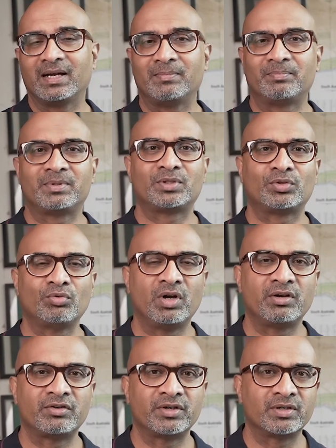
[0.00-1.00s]
a
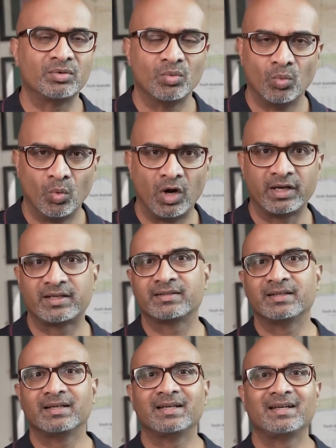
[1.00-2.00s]
200-watt
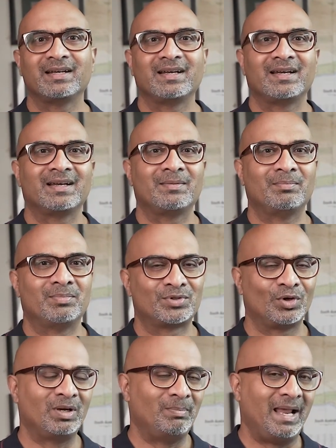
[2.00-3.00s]

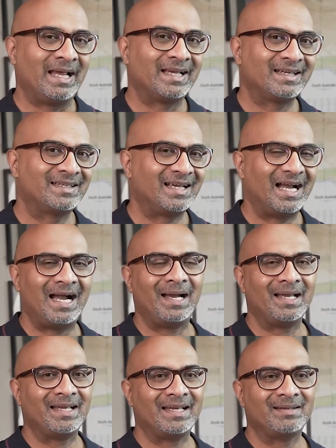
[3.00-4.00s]
solar blanket.
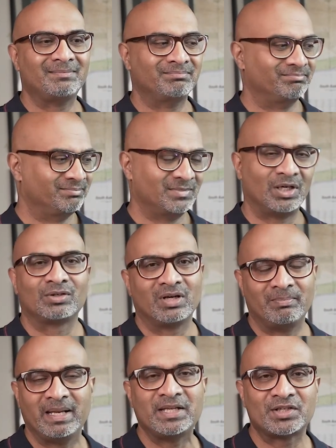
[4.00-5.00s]
I'm not going
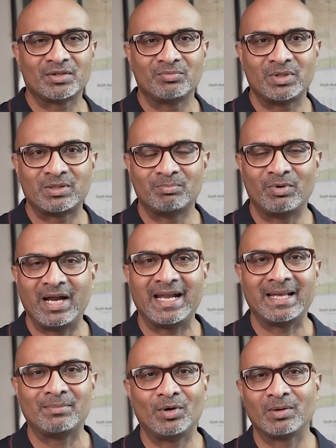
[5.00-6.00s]
to mention which
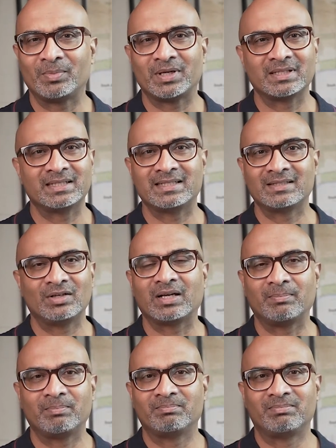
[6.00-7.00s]
brand I bought, because this is
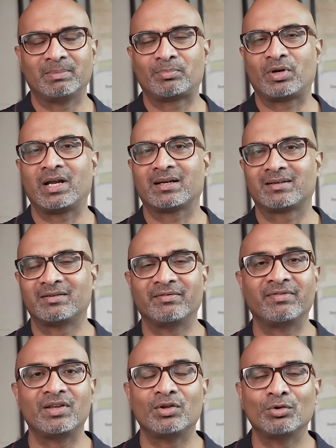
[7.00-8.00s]
not a product
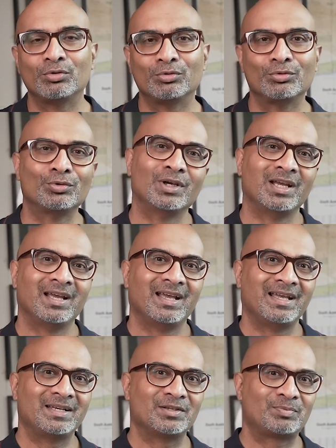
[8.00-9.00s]
review.
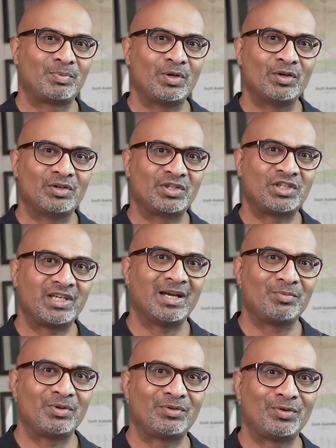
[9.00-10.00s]
It was purely to
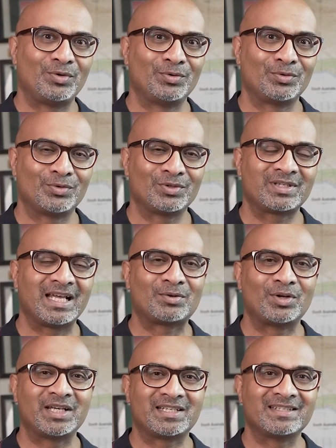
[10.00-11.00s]
share with you those
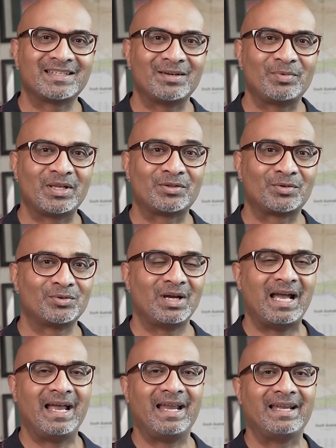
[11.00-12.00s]
calculations I went through
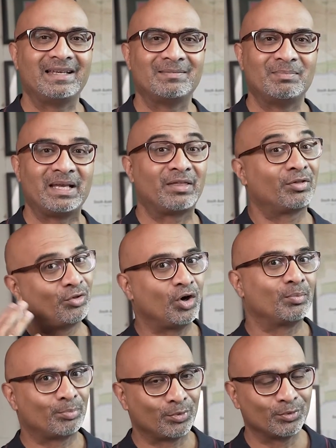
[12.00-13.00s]
and my
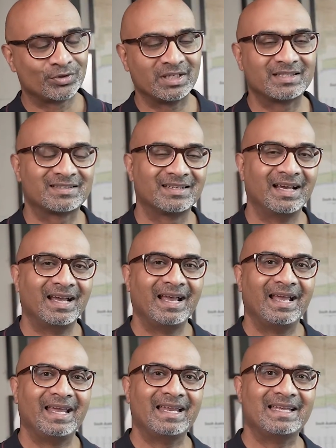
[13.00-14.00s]
thought process
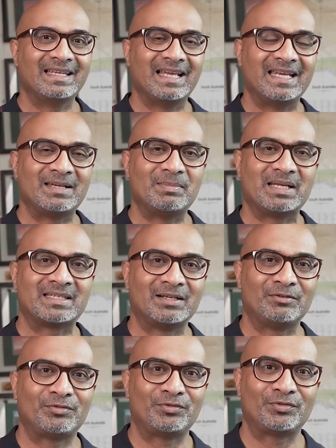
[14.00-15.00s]
in getting
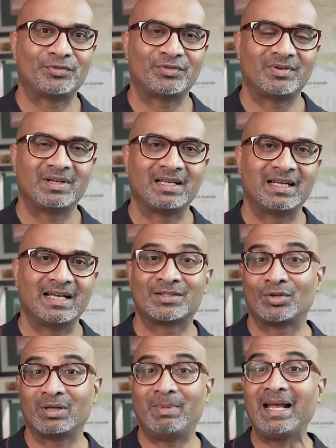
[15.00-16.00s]
myself a
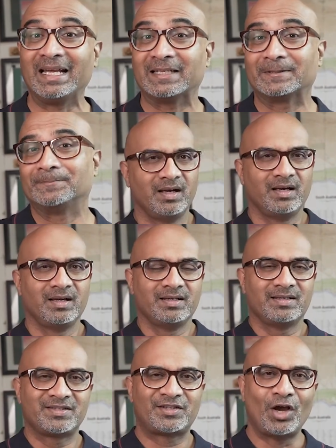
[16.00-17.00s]
solar blanket.
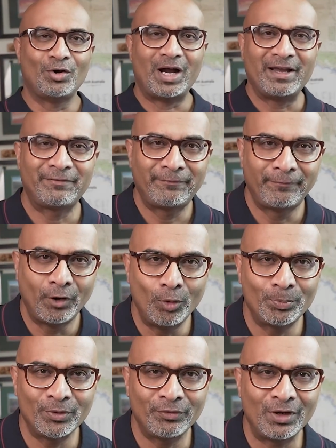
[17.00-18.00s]
So I
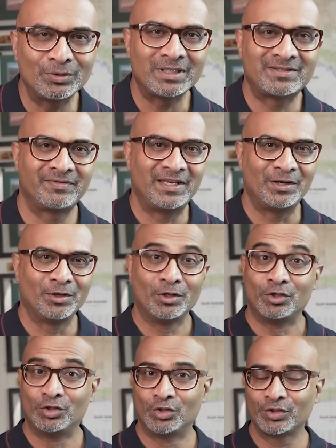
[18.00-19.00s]
hope you found this video
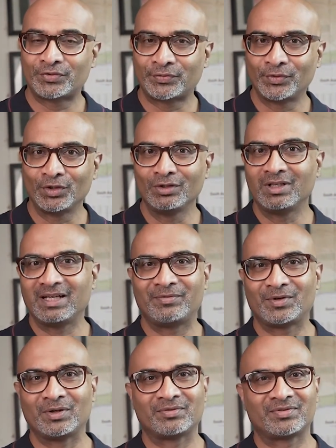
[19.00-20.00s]
useful,
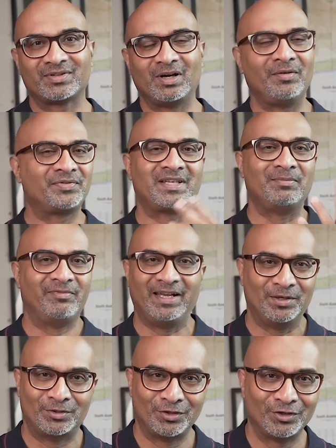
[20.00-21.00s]
if it was of some
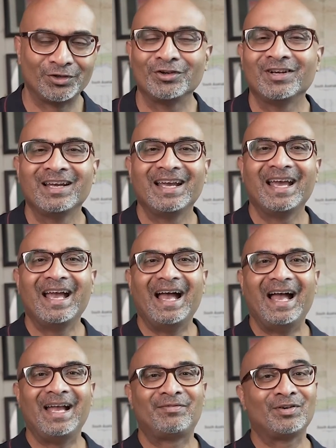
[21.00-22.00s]
value to you.
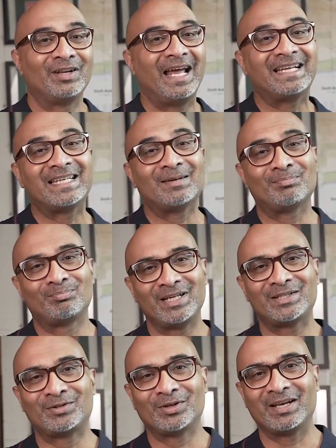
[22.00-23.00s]
If you liked it,
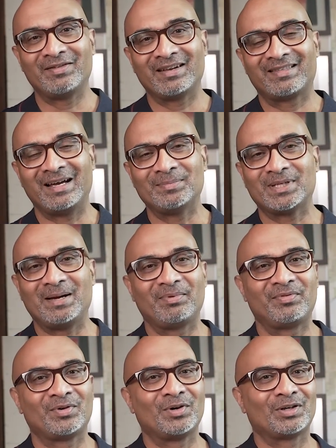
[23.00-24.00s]
please do give it a thumbs up.
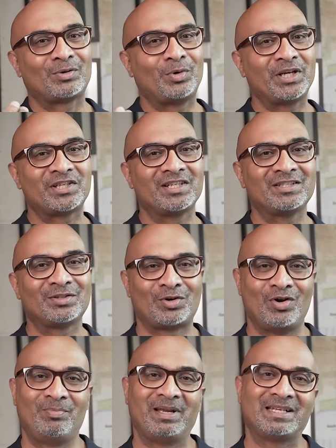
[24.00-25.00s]
If you've got questions or
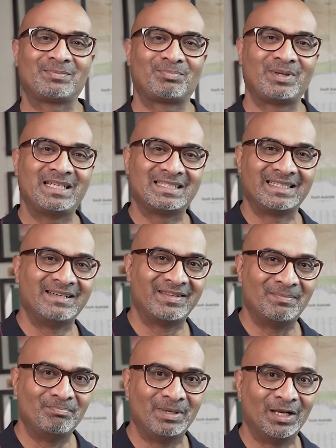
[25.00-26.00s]
comments, please leave
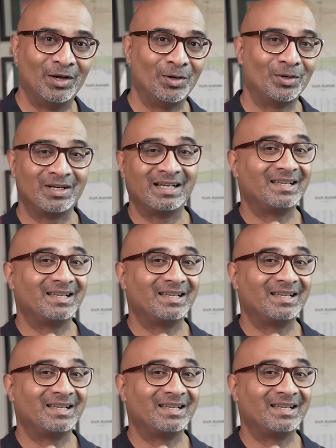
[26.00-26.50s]
them below.